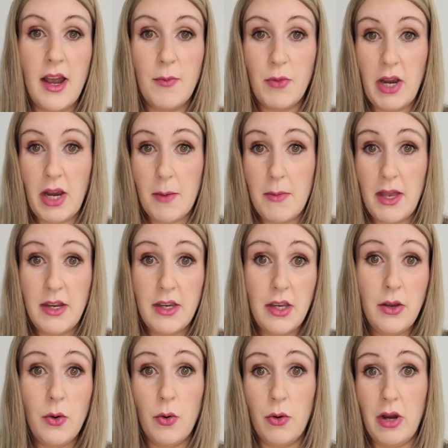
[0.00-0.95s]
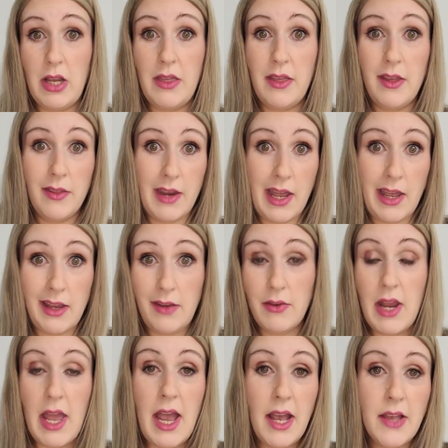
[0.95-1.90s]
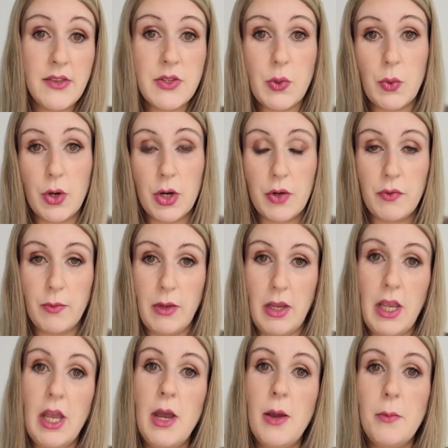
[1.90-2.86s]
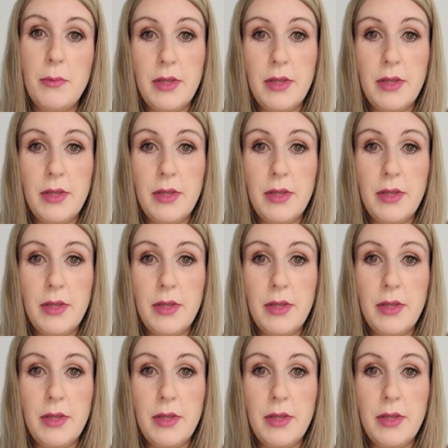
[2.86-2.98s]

I'm recommending or anything that even hasn't worked for me,